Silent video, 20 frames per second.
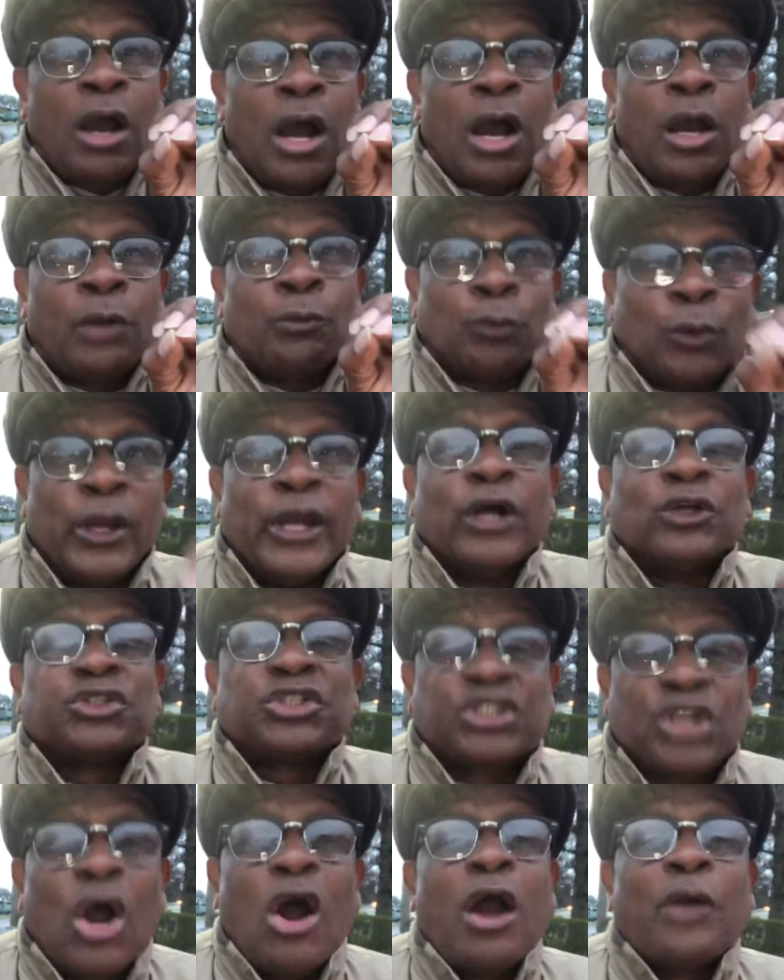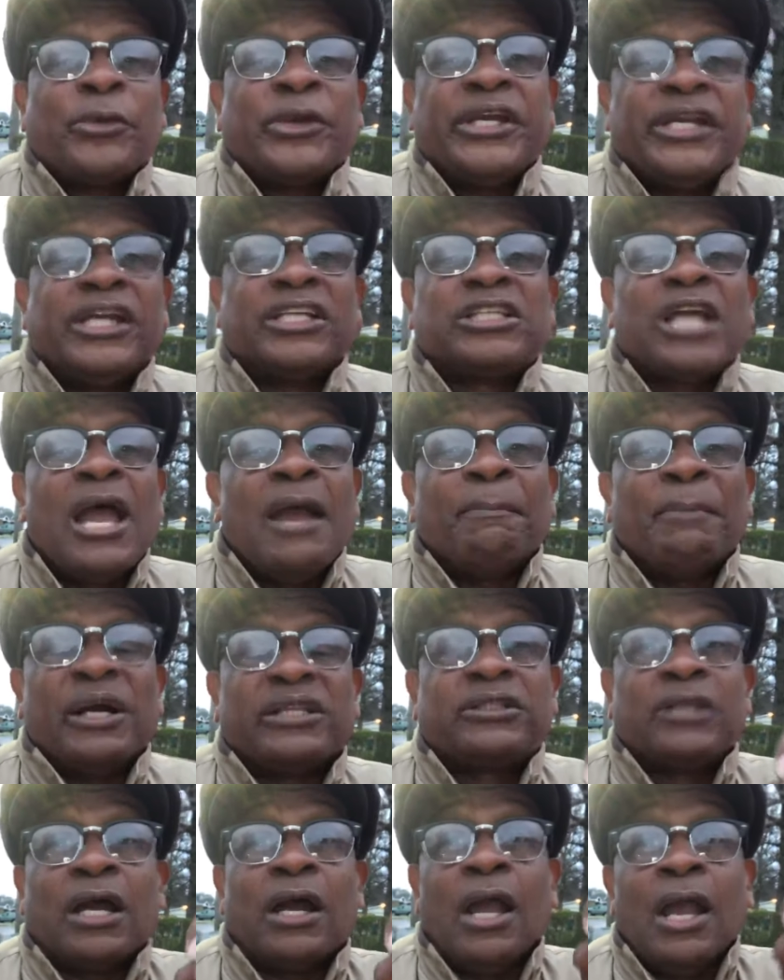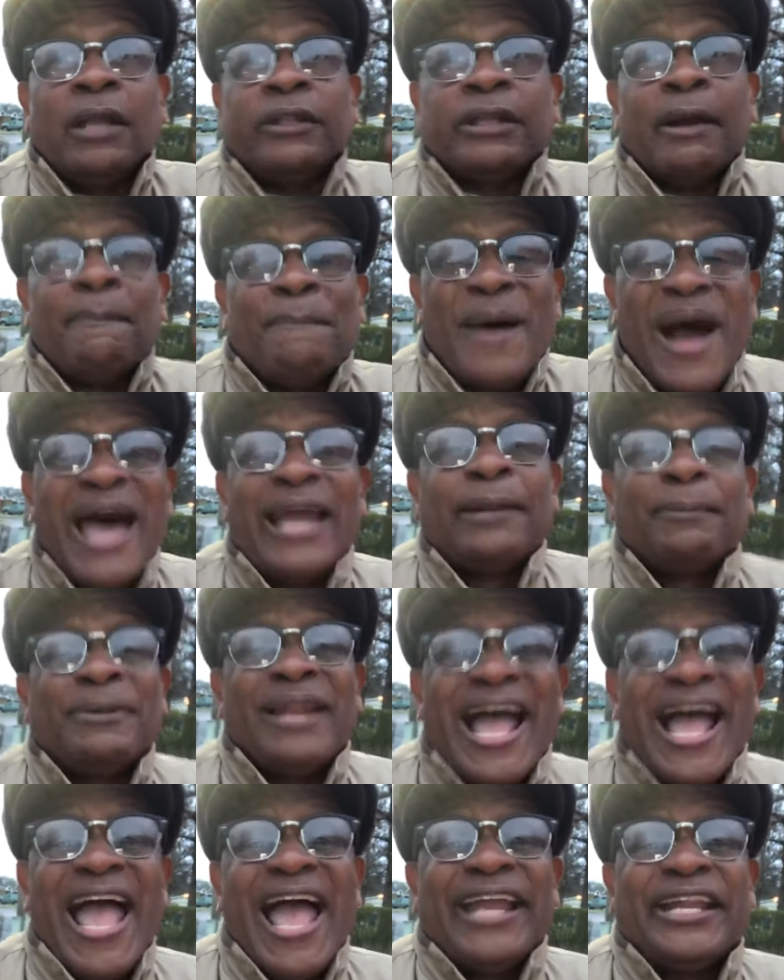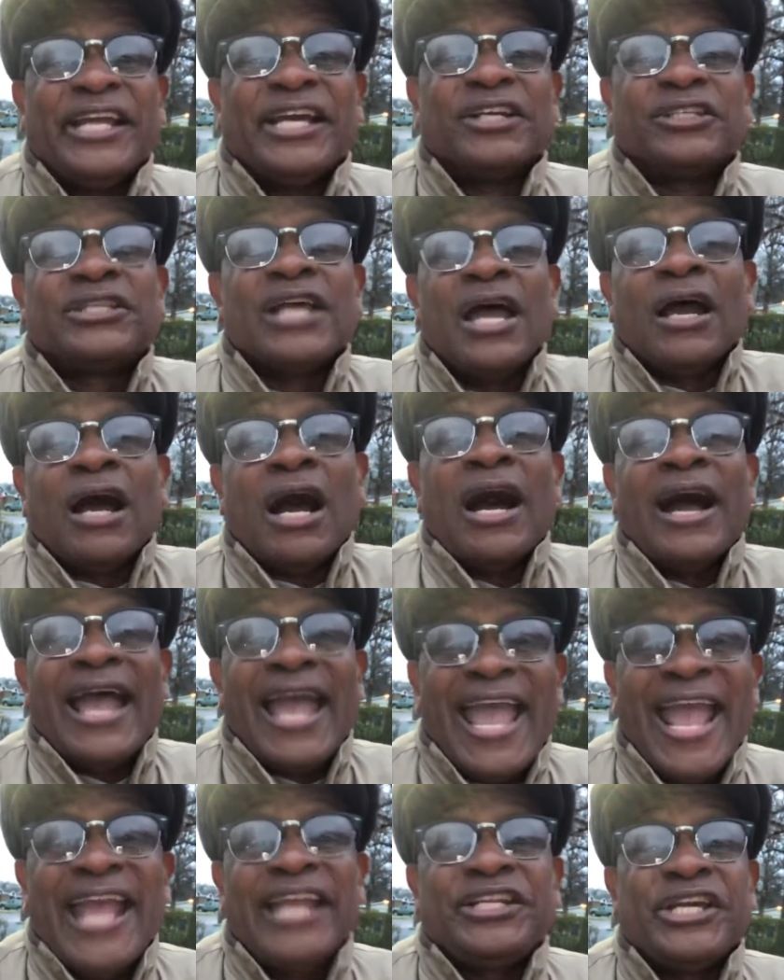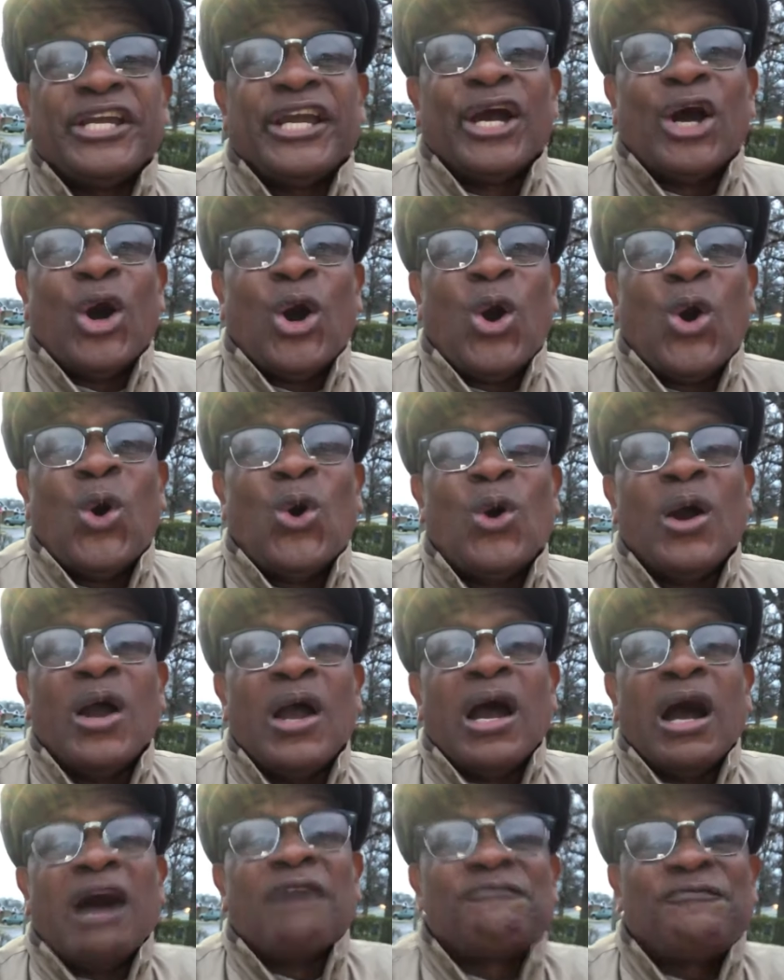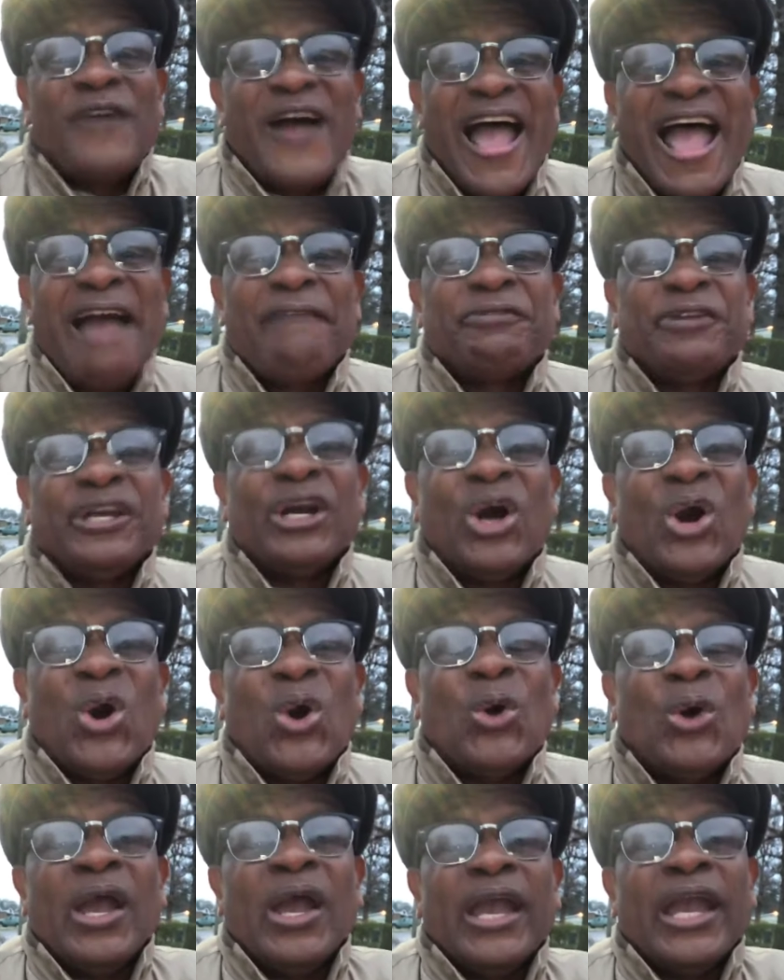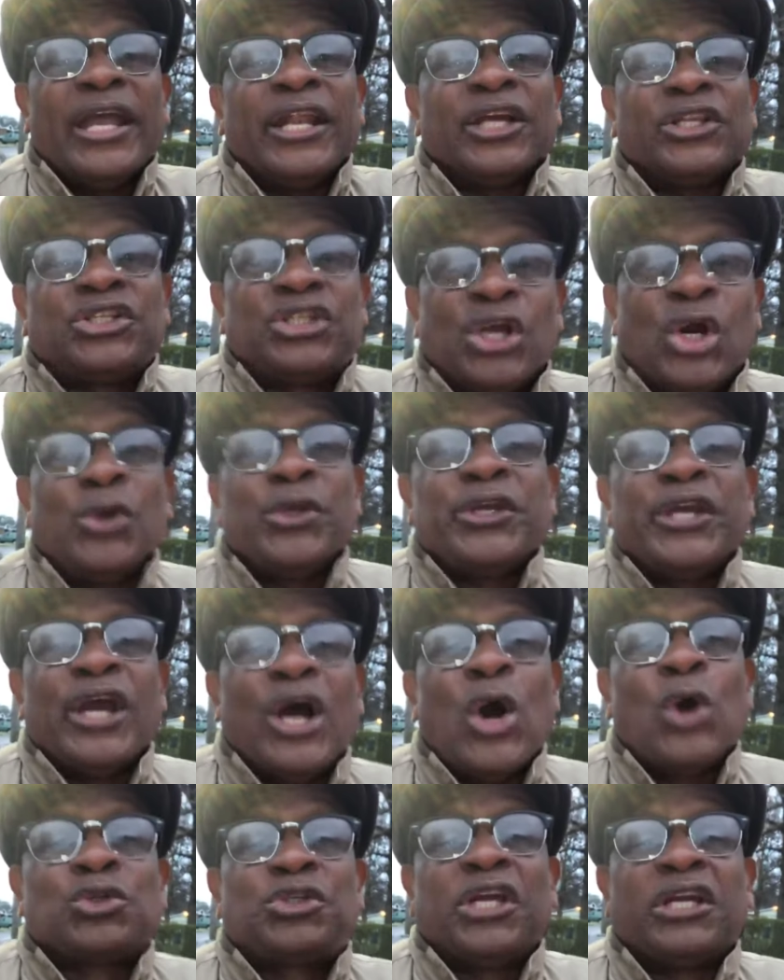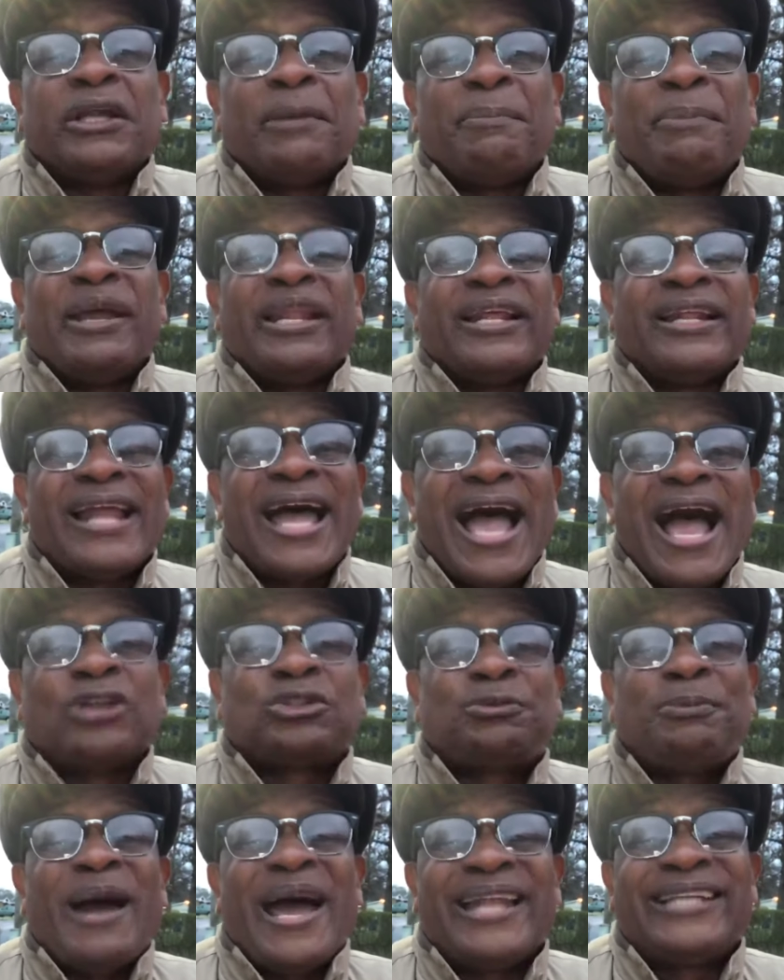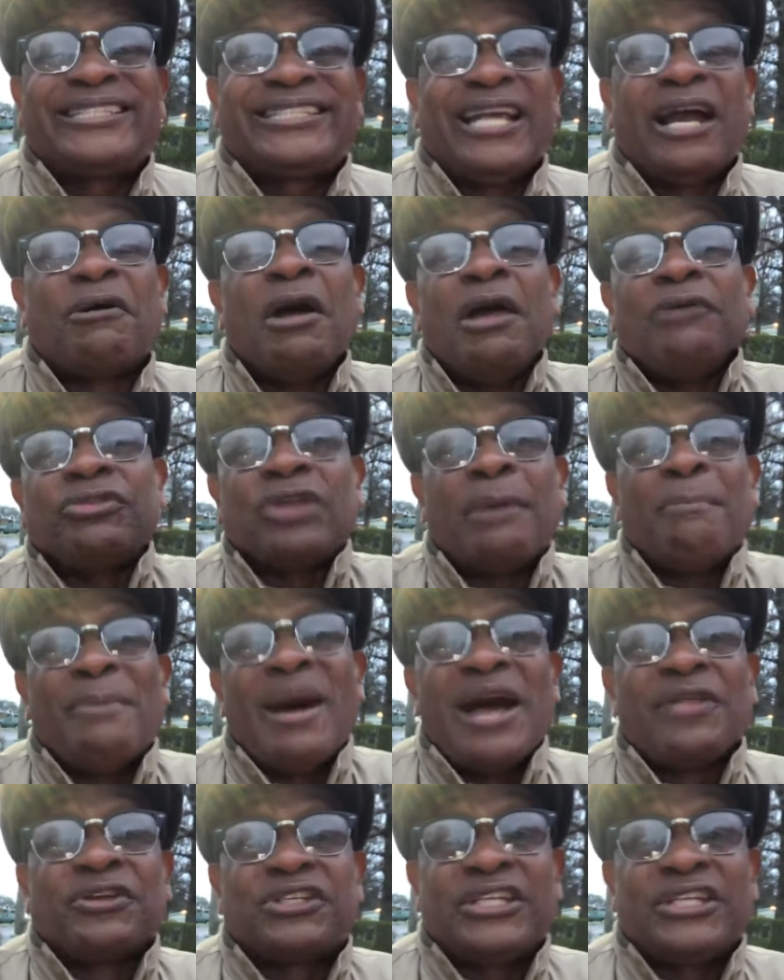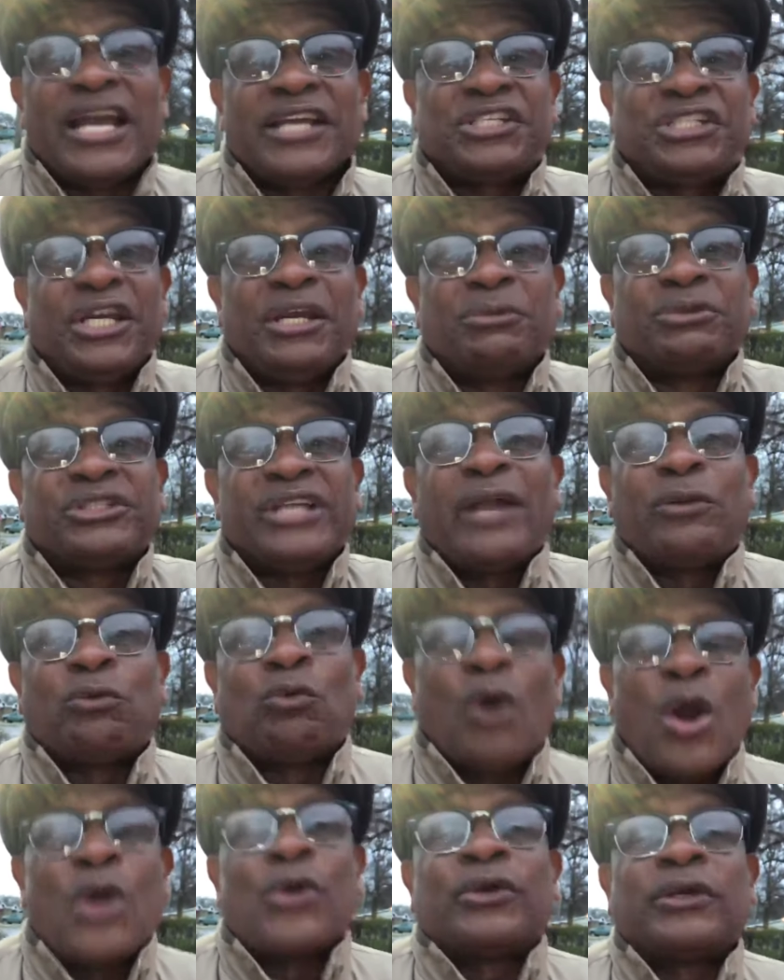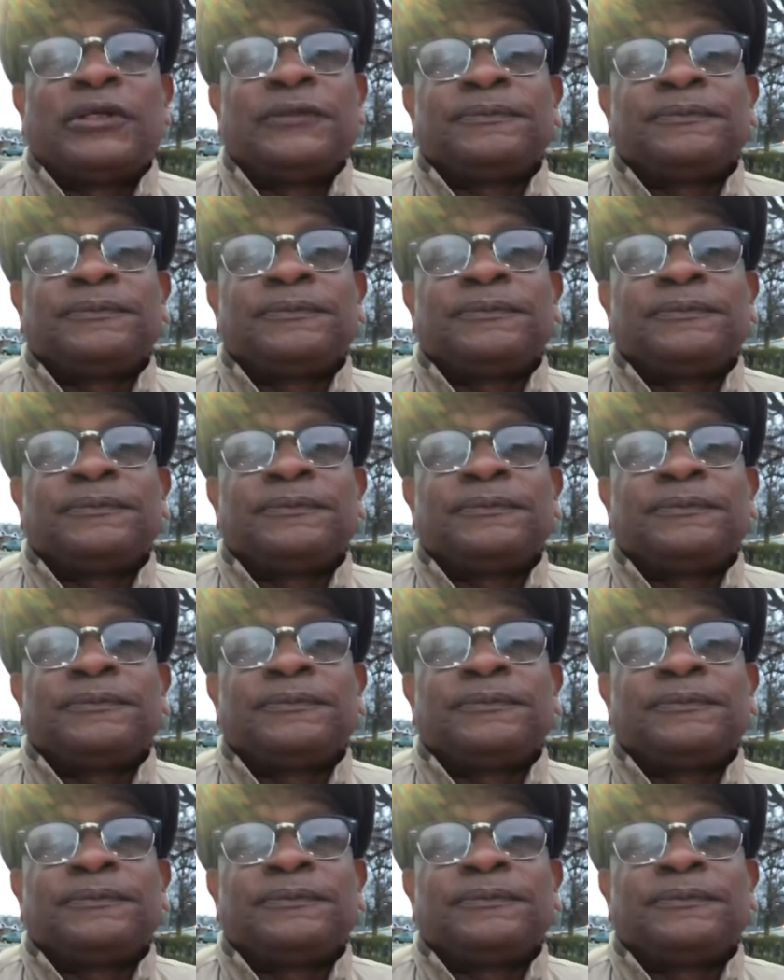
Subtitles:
real story is, but the bottom line is an 8-year-old, a 5-year-old, and a 2-year-old shouldn't have been in the house by themselves. The mother said she was at work,